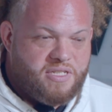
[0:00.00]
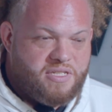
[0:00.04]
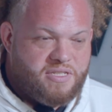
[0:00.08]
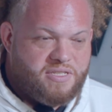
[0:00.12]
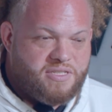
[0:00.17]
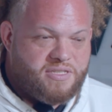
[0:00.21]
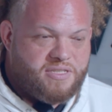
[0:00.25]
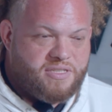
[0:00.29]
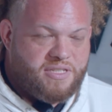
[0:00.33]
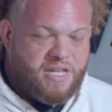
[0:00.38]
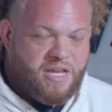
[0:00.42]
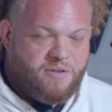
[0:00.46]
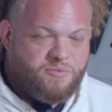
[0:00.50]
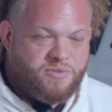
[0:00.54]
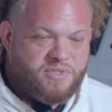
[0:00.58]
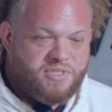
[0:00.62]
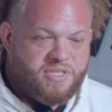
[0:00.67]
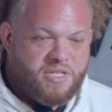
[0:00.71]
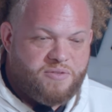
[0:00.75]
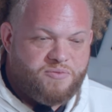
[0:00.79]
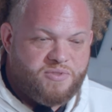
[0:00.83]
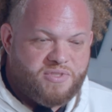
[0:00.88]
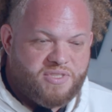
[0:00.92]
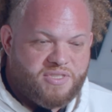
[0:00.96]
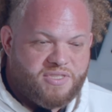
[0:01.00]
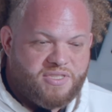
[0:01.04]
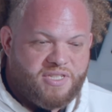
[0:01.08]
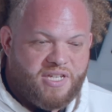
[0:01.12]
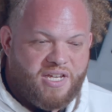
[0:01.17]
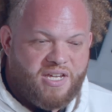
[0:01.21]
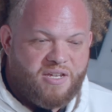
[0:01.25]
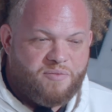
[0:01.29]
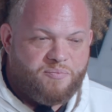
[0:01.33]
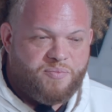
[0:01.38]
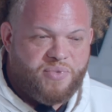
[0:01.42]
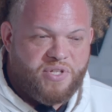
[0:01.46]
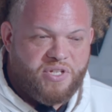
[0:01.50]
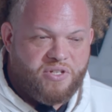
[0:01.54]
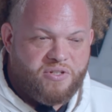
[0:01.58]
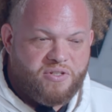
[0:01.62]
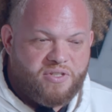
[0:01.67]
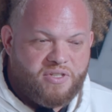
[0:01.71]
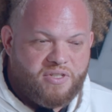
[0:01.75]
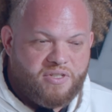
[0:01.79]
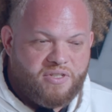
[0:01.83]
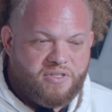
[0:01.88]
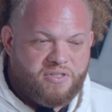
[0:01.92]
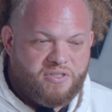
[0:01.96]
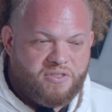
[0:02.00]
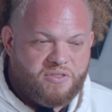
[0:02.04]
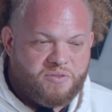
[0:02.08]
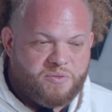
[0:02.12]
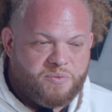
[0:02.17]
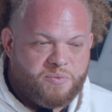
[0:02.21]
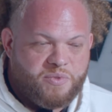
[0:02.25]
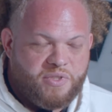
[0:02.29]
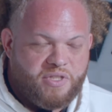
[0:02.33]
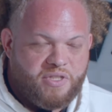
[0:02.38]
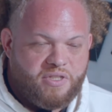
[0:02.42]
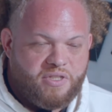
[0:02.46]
it's that was that was a time period. You know what I